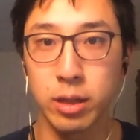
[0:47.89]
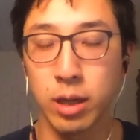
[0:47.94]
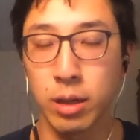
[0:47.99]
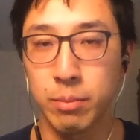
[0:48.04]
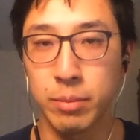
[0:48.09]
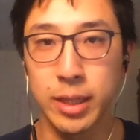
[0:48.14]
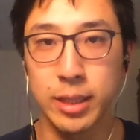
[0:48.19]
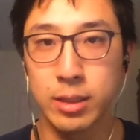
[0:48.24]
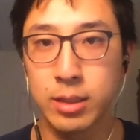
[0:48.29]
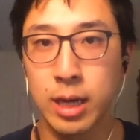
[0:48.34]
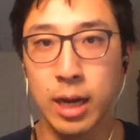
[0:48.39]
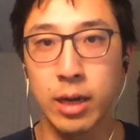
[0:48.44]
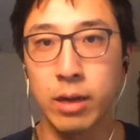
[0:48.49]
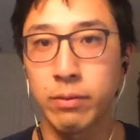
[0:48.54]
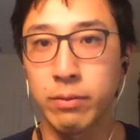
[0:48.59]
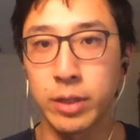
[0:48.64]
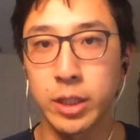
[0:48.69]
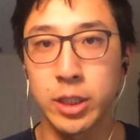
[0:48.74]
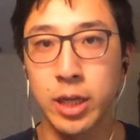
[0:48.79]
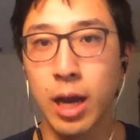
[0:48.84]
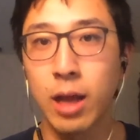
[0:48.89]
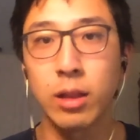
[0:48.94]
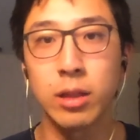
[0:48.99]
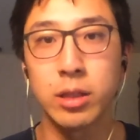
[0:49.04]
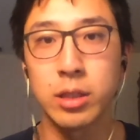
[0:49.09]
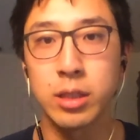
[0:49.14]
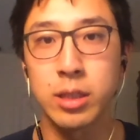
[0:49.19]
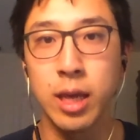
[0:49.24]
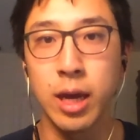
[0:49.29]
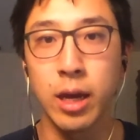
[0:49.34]
That's kind of a
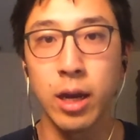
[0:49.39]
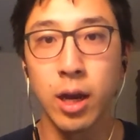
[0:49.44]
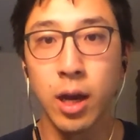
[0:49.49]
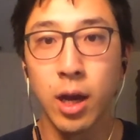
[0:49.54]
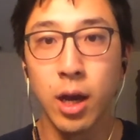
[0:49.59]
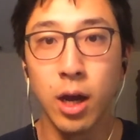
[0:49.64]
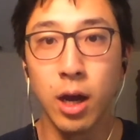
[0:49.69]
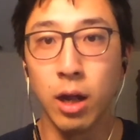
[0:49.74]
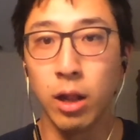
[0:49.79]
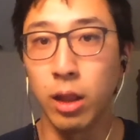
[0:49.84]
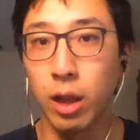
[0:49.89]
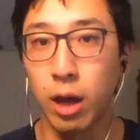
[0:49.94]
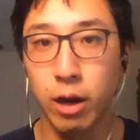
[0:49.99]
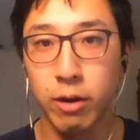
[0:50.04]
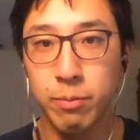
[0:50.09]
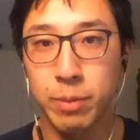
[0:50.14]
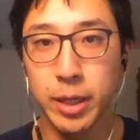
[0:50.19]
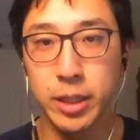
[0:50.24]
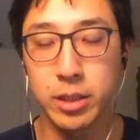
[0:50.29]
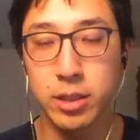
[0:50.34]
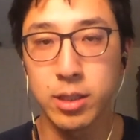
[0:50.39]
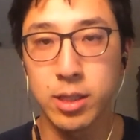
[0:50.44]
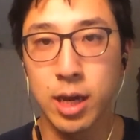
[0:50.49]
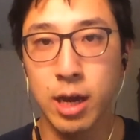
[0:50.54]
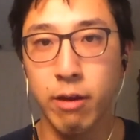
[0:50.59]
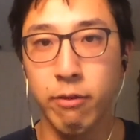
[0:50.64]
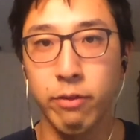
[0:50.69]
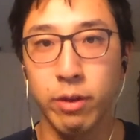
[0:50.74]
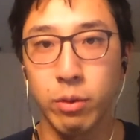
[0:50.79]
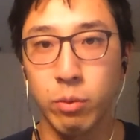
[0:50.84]
challenge that a lot of patients
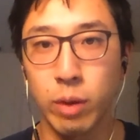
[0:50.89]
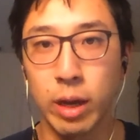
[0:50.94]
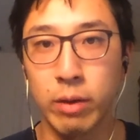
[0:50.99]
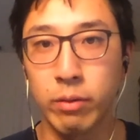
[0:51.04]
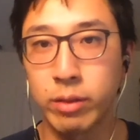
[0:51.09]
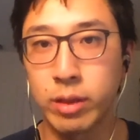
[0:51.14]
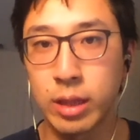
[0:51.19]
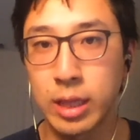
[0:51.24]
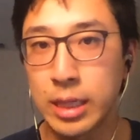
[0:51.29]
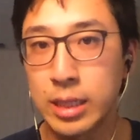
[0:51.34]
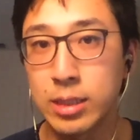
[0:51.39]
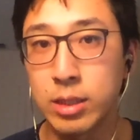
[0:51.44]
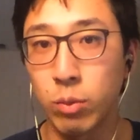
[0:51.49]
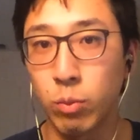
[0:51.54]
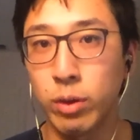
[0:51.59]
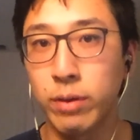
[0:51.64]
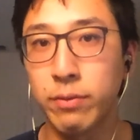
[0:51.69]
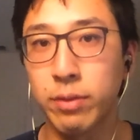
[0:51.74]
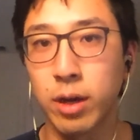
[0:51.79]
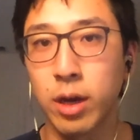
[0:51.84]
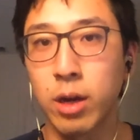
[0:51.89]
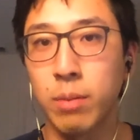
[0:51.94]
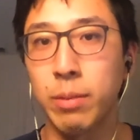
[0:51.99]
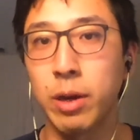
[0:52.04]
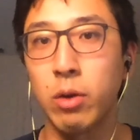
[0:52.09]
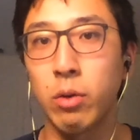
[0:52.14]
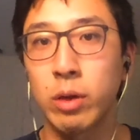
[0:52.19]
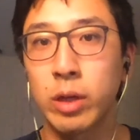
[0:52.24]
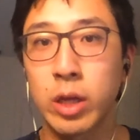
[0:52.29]
have and things that we've thought about.